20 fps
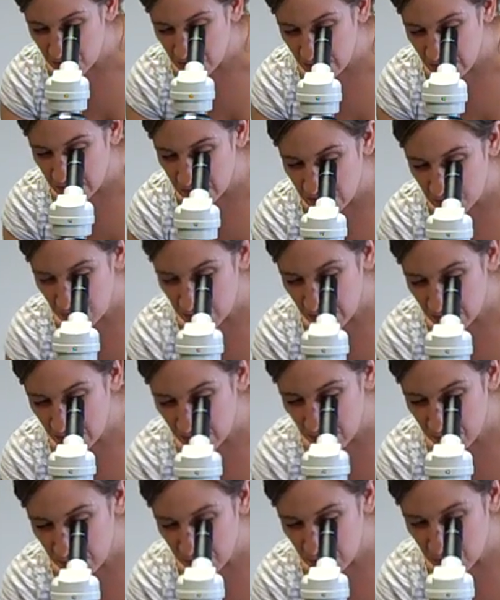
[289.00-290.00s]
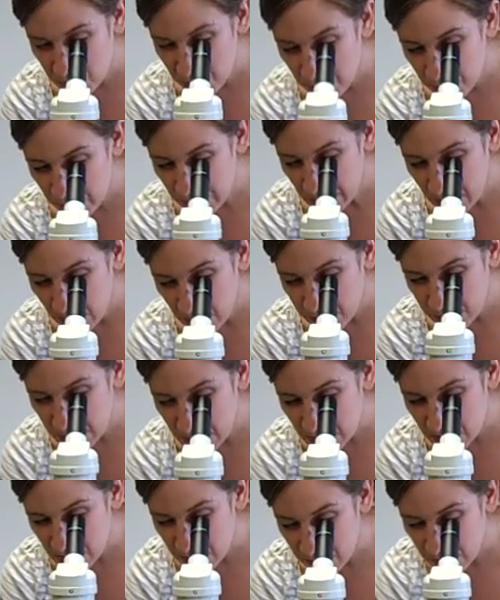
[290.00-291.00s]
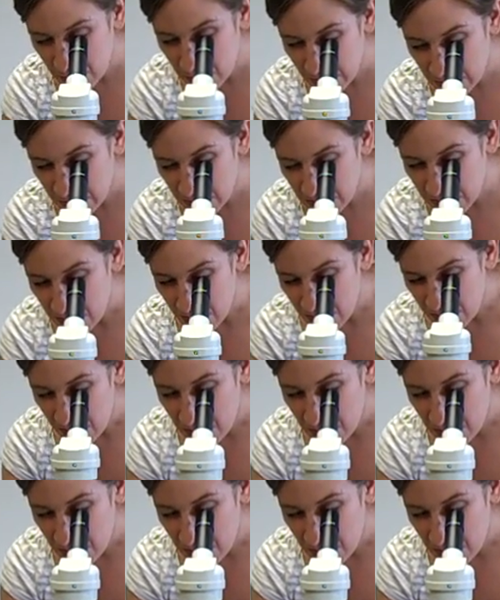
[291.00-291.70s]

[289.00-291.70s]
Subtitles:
just when the image becomes into focus.